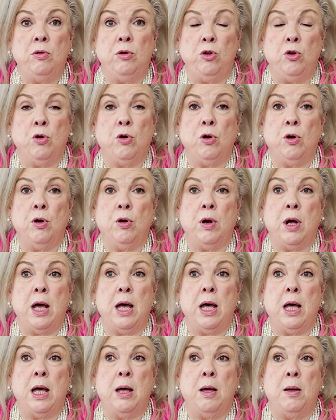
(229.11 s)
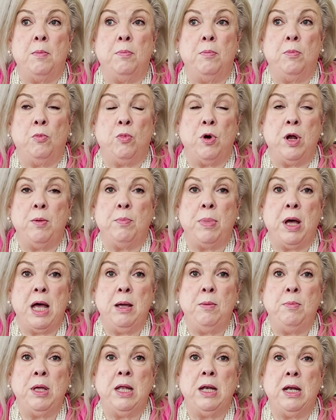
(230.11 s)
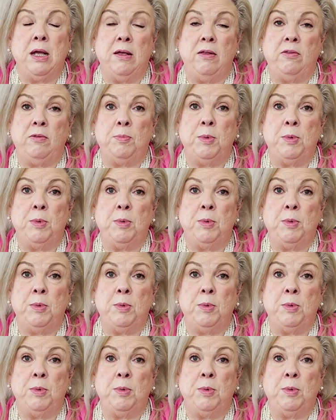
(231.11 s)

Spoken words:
your rent payment is